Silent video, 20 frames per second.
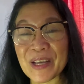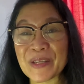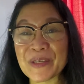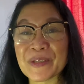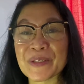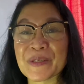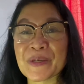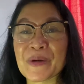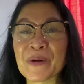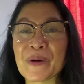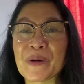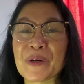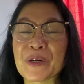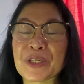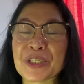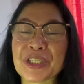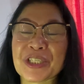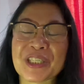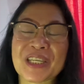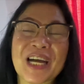So,
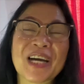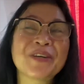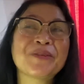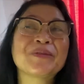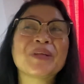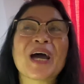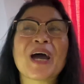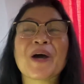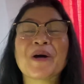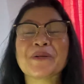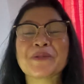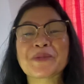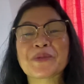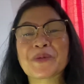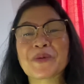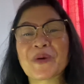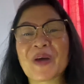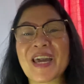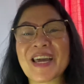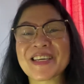shout out
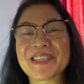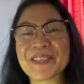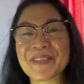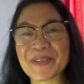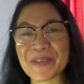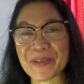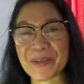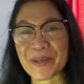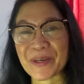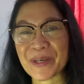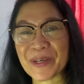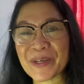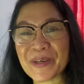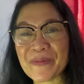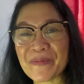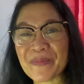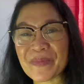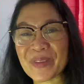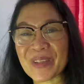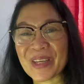to Esther.
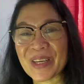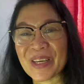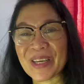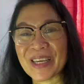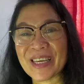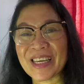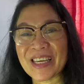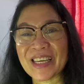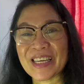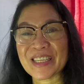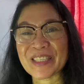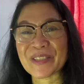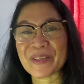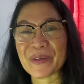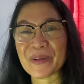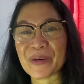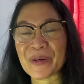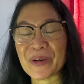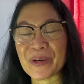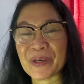
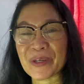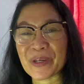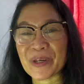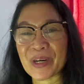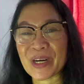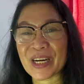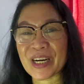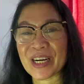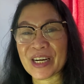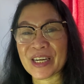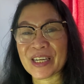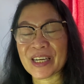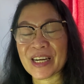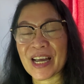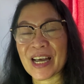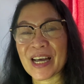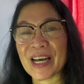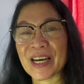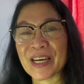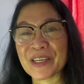So, you are
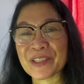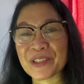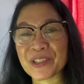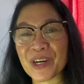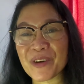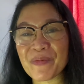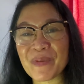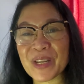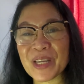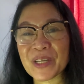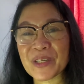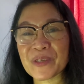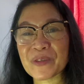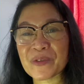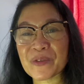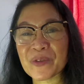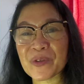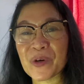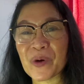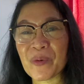
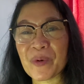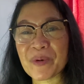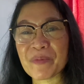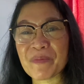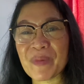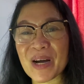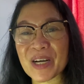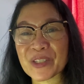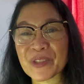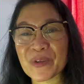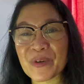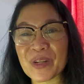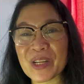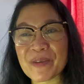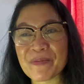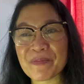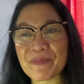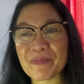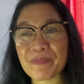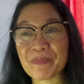traveling, going back to
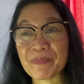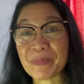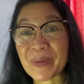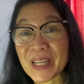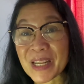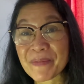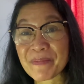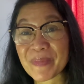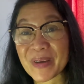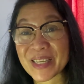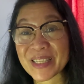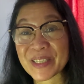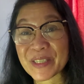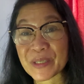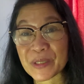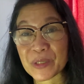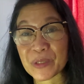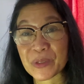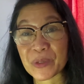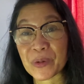the Philippines
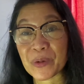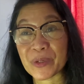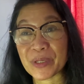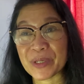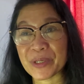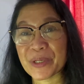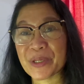soon.